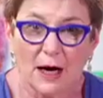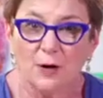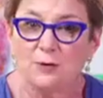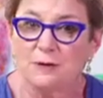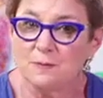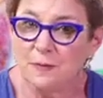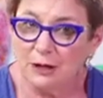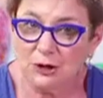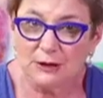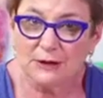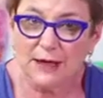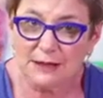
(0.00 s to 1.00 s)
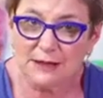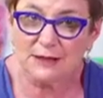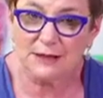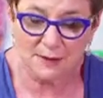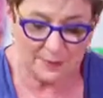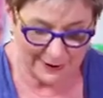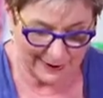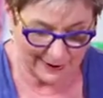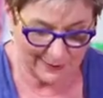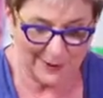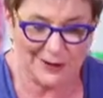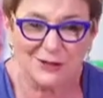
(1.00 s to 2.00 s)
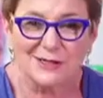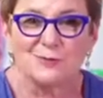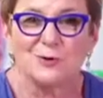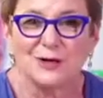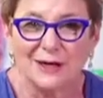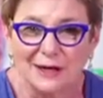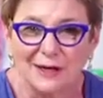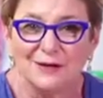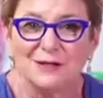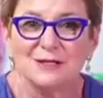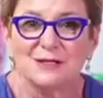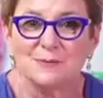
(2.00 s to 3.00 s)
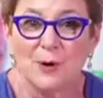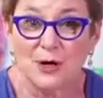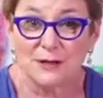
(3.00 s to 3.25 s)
I was much less intimidated by just working in these small